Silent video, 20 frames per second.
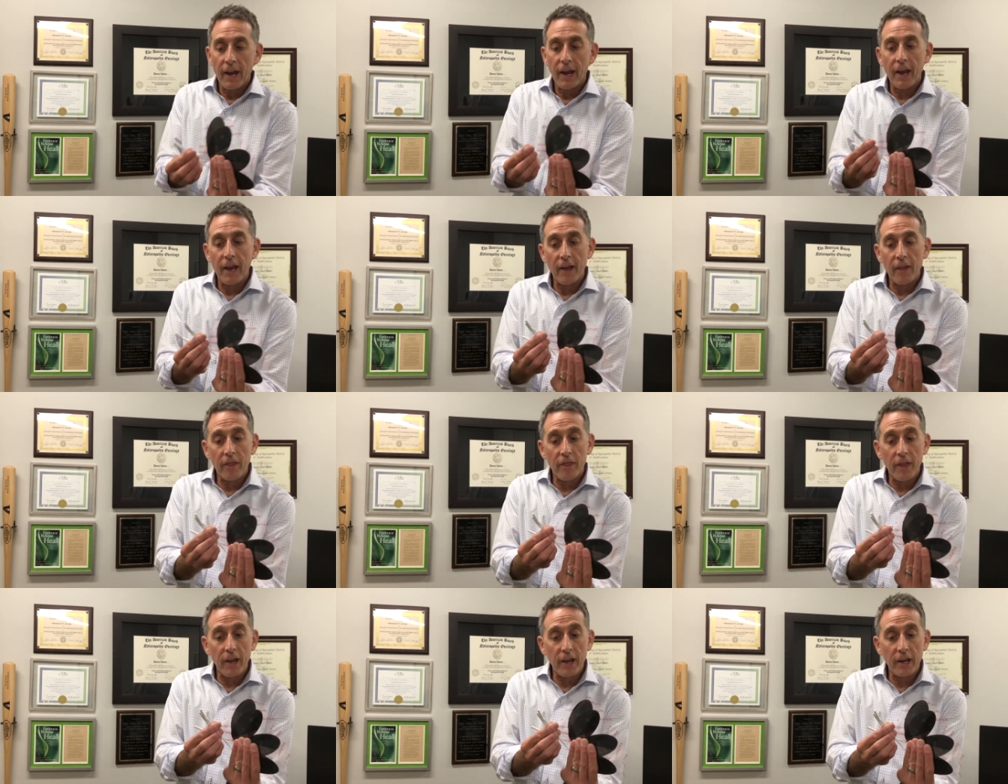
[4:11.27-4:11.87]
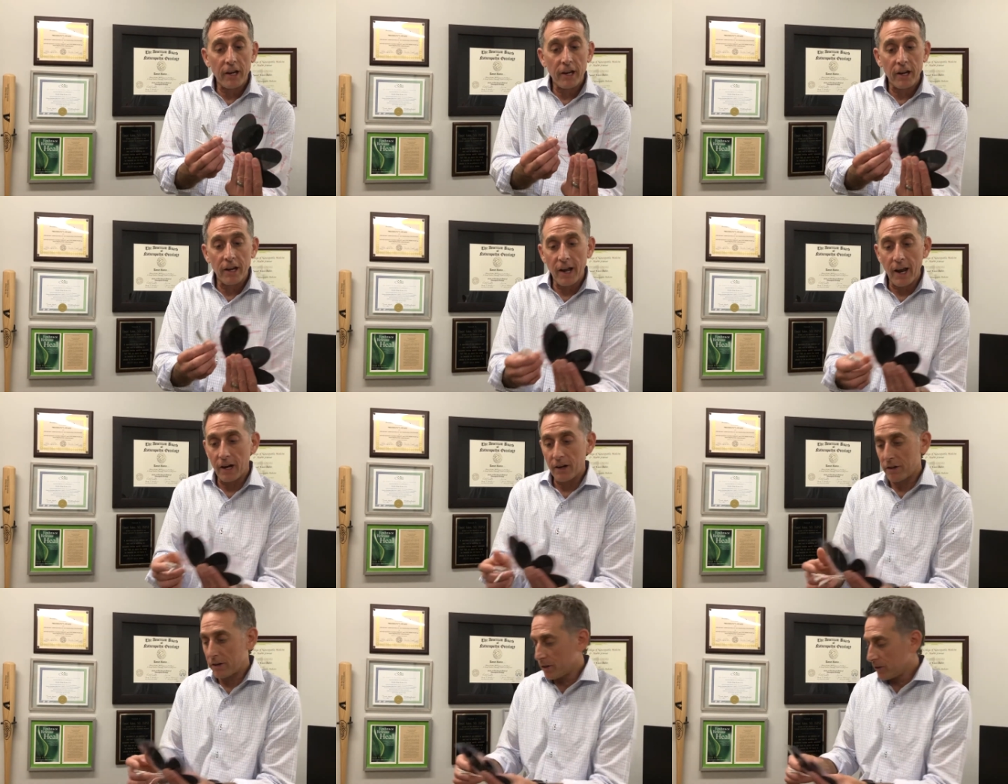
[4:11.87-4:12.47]
and they
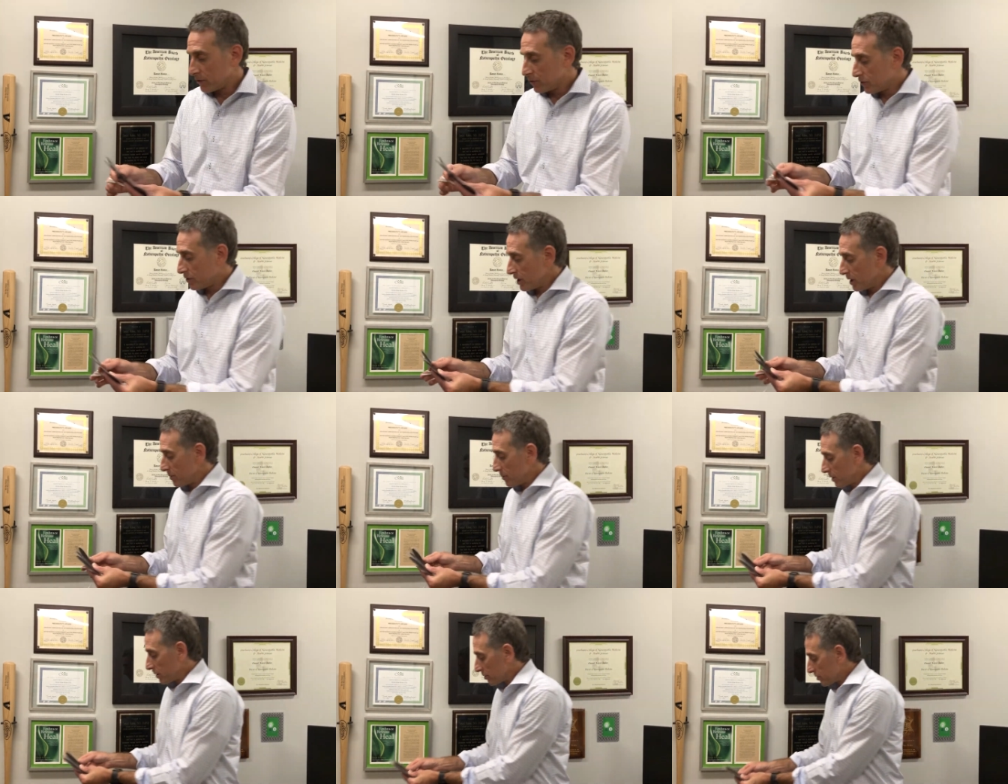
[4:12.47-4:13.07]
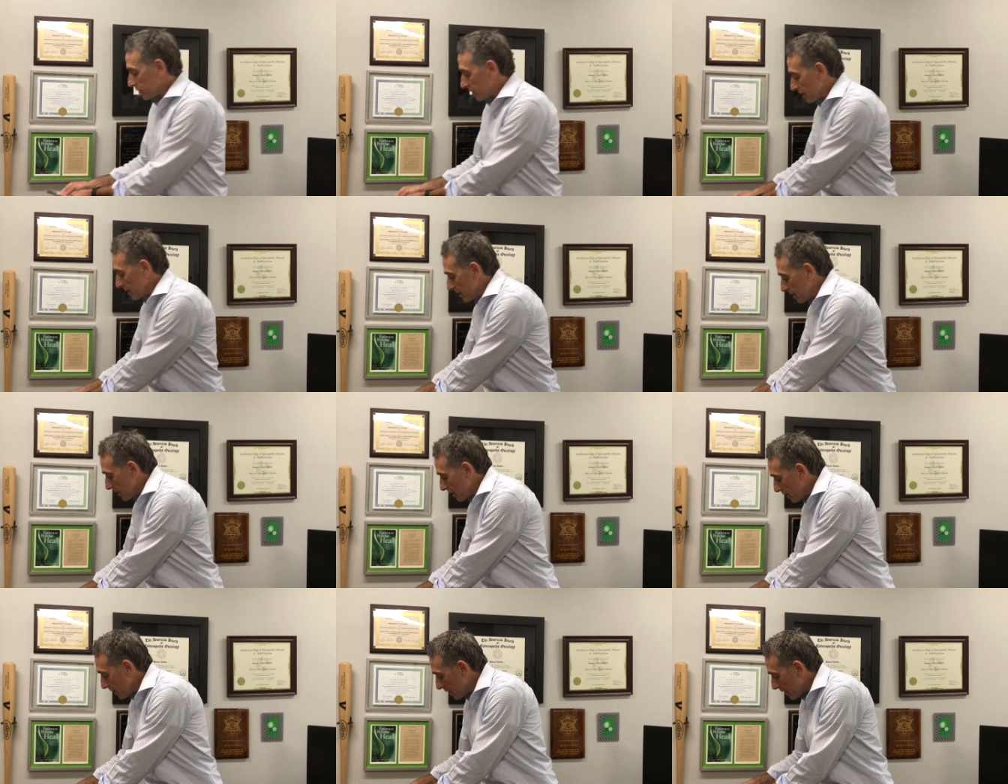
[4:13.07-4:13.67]
connect seamlessly
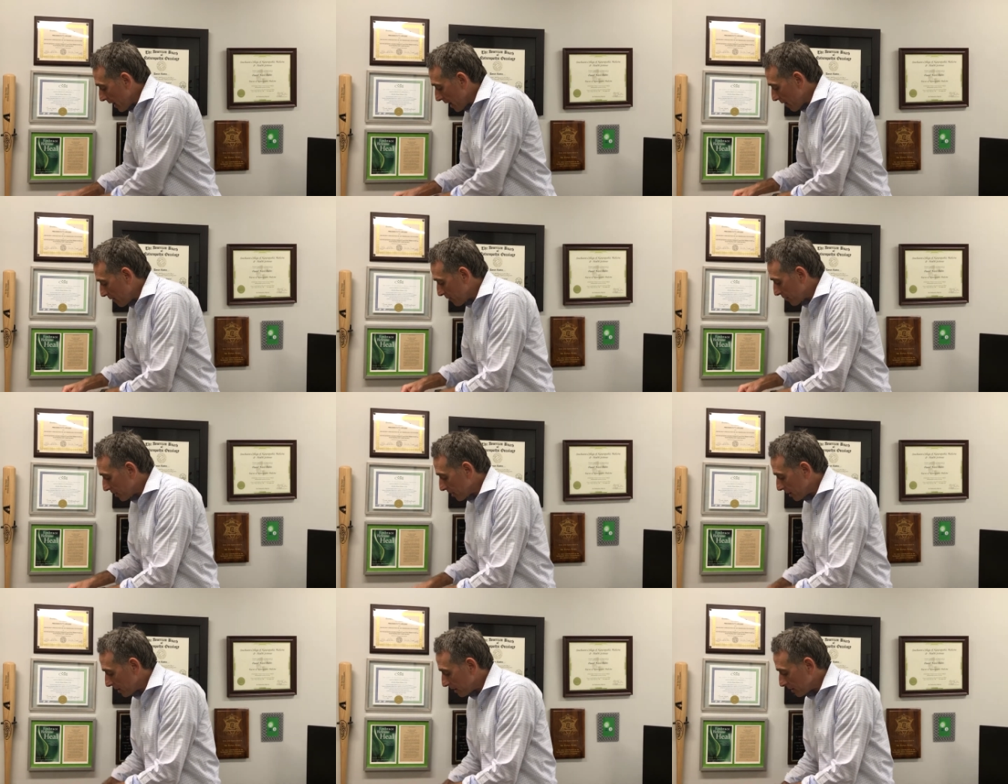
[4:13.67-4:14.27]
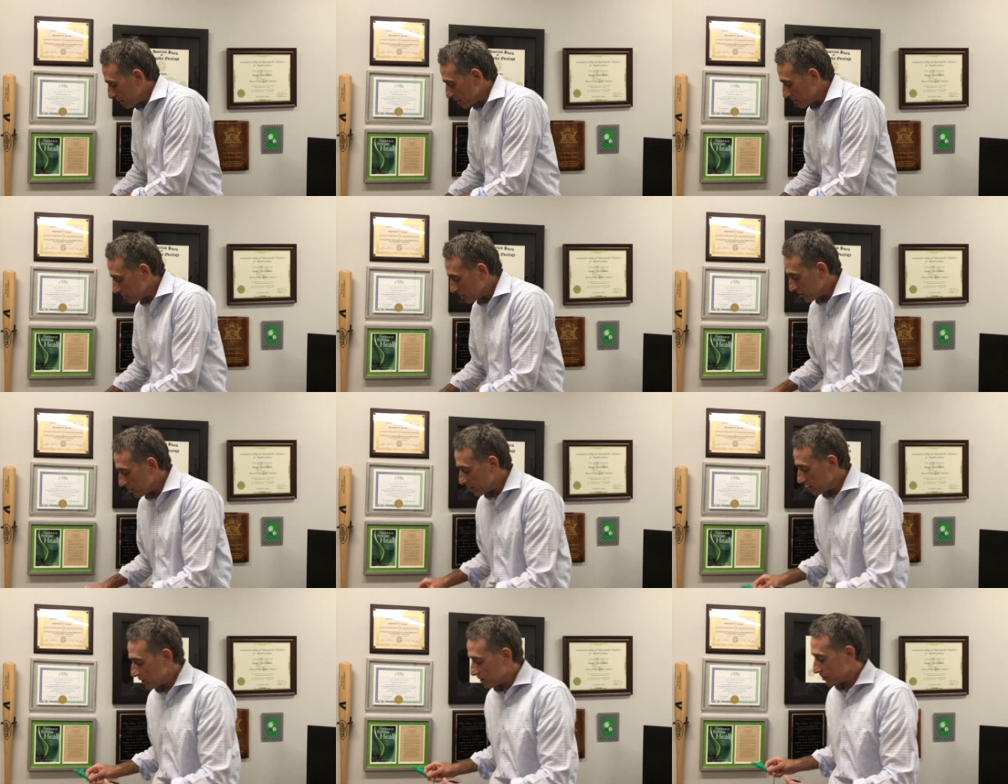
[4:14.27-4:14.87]
and
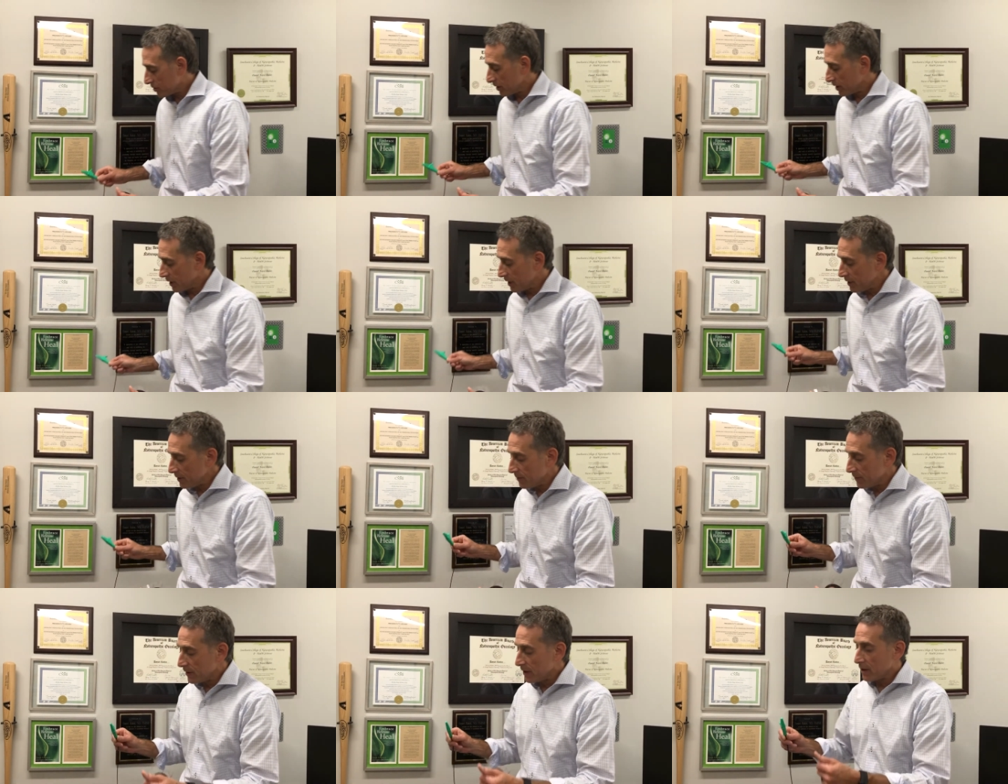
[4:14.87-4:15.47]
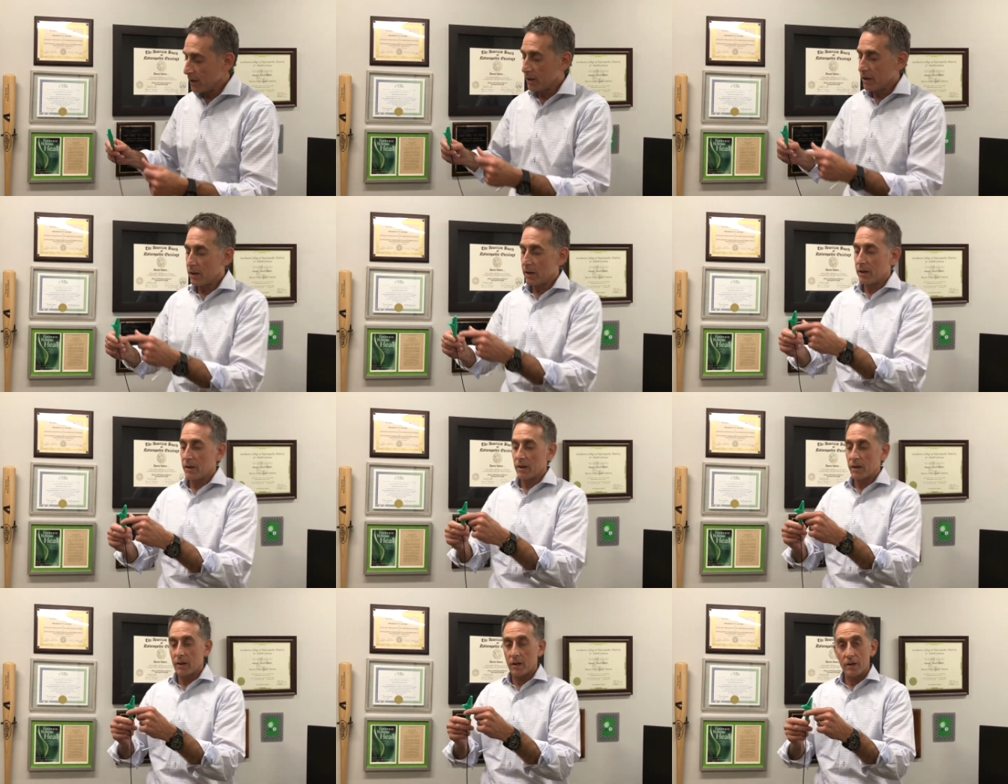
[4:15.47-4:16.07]
effortlessly
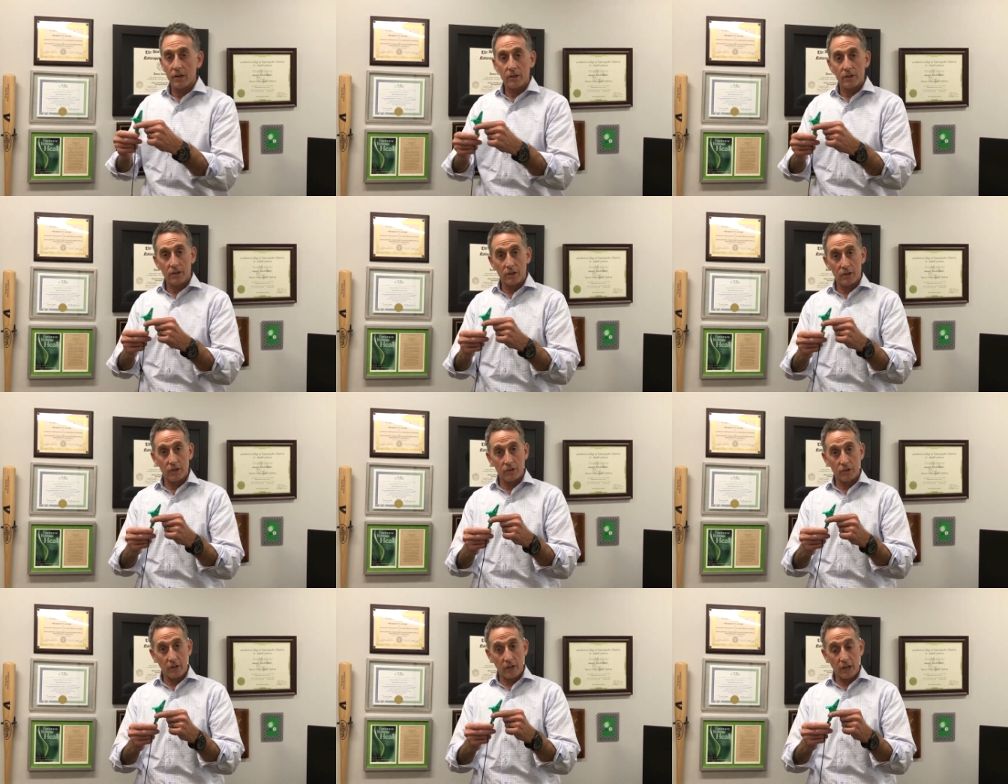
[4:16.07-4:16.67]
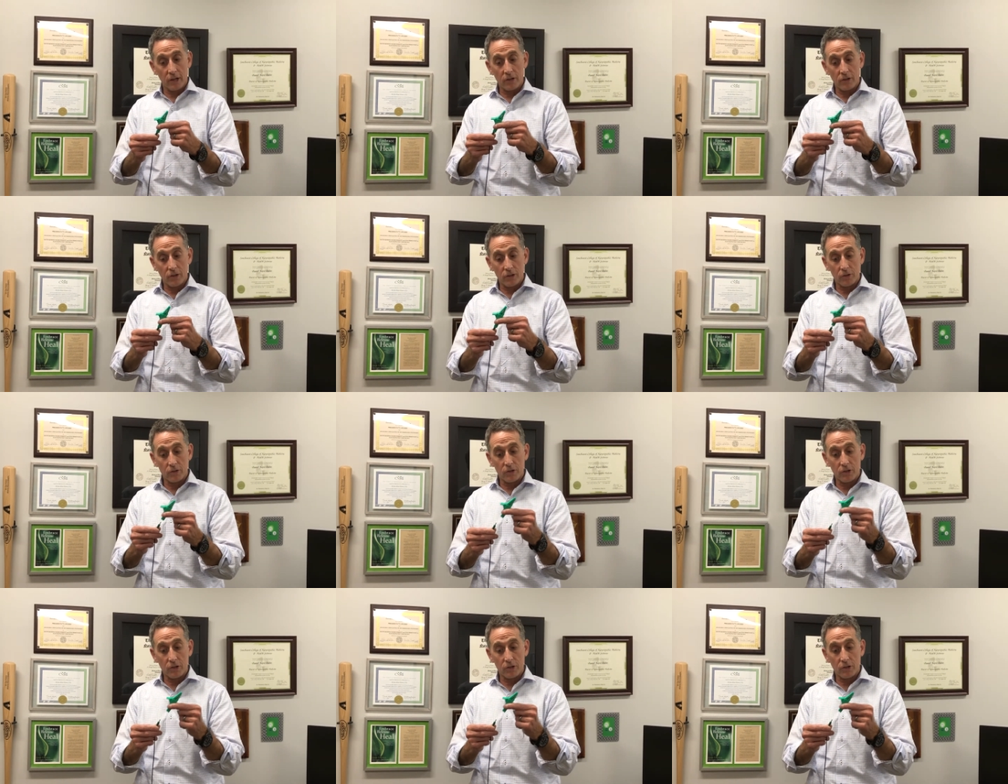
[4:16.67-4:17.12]
to these electrodes.